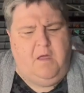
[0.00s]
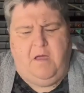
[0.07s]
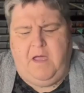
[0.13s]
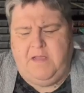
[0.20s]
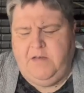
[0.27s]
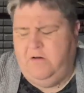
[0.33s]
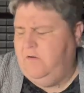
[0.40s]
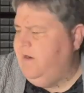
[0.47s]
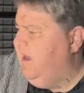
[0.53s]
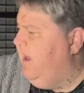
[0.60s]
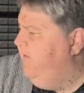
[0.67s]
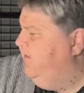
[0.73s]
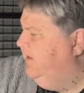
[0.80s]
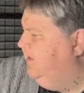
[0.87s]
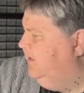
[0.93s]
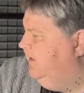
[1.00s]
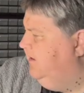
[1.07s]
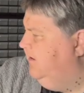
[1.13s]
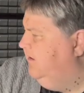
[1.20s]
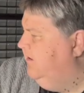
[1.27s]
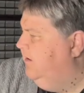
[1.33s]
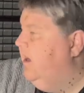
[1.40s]
I don't have it
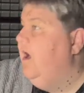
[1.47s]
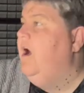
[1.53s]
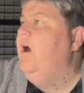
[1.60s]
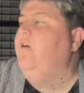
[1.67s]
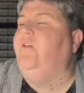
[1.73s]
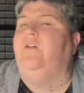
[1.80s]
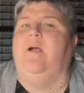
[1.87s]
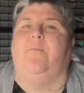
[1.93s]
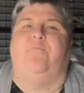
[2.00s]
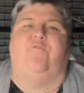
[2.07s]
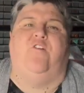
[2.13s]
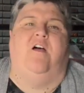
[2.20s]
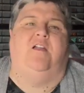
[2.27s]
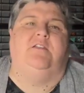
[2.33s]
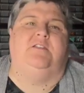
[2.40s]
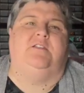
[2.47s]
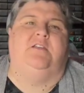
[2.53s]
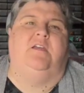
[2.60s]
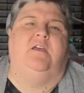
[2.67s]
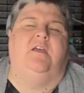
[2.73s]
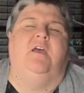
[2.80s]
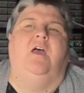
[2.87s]
here. Oh, they're up front.
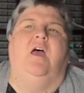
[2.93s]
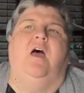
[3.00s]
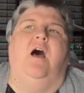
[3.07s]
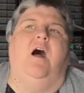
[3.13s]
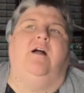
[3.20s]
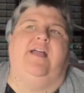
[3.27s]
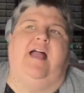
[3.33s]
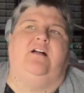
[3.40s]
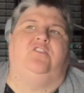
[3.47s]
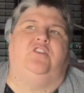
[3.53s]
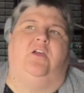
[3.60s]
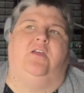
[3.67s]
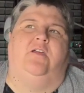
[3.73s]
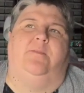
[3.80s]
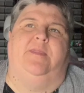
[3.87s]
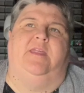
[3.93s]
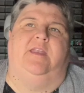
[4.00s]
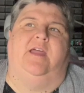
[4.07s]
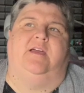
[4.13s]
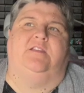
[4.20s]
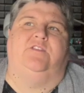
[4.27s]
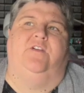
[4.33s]
Okay, I'll show you them in the
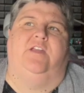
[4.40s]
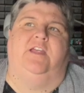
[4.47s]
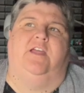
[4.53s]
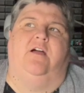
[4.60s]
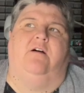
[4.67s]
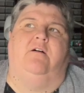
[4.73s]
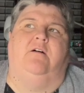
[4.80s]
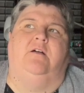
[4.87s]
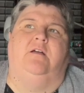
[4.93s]
next video.